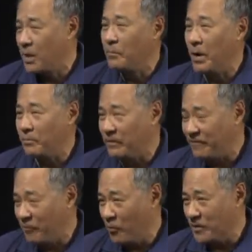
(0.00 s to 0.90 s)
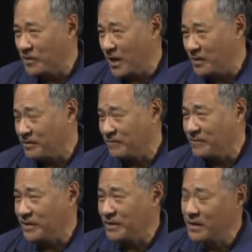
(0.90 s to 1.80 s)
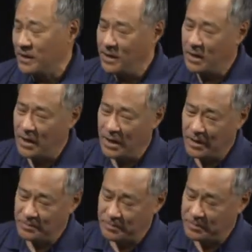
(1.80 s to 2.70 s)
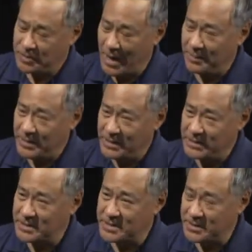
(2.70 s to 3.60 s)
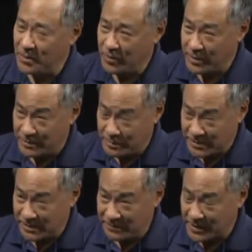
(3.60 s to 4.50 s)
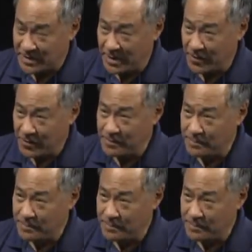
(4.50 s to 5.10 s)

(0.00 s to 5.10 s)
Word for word: but before the end of the um, Japanese or the Pacific Theater.